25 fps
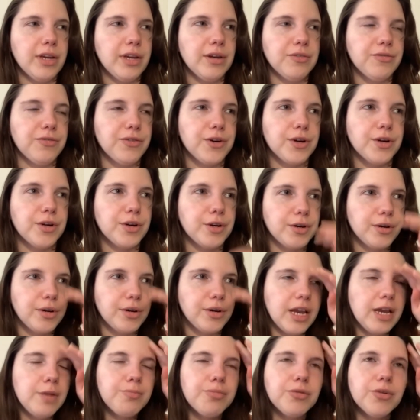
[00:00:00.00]
for
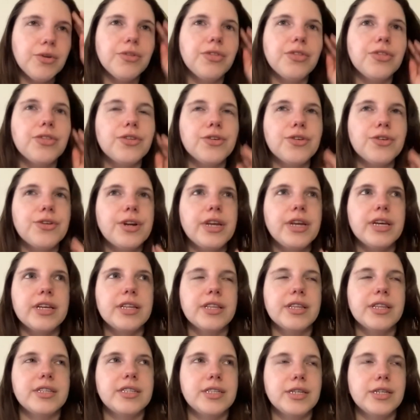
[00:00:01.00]
april 30th